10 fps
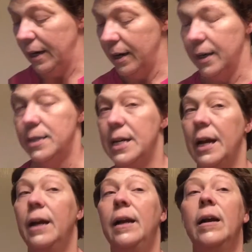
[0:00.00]
I
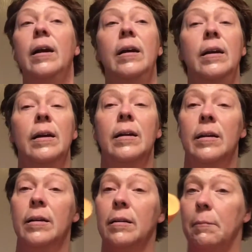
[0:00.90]
take
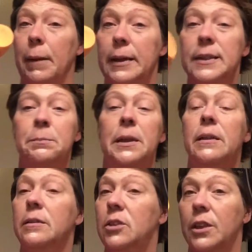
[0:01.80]
my
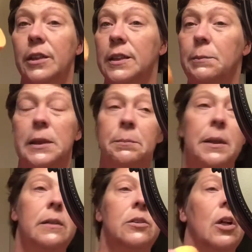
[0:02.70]
sponge. I use my
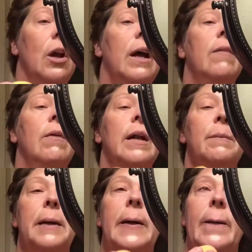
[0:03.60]
sponge a lot while
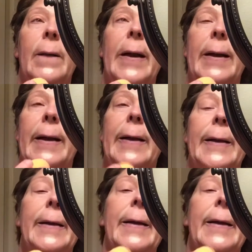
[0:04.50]
I'm getting ready.